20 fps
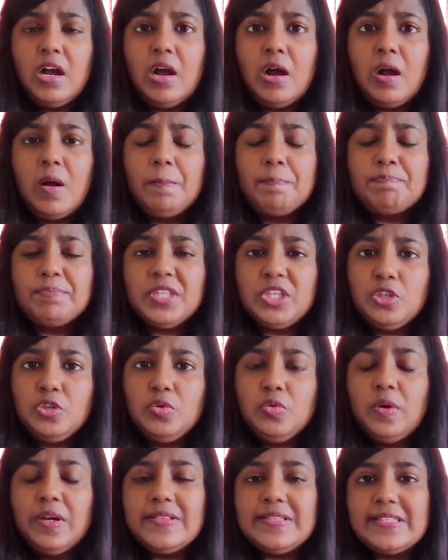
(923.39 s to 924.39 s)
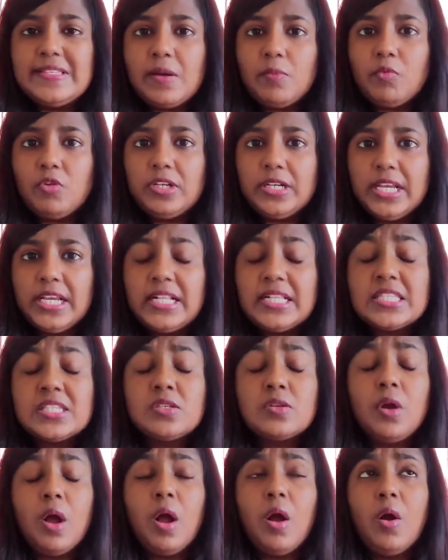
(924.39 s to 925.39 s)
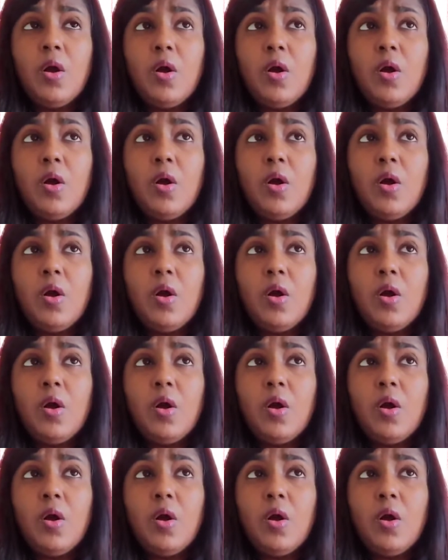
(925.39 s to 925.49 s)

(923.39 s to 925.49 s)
you and someone else.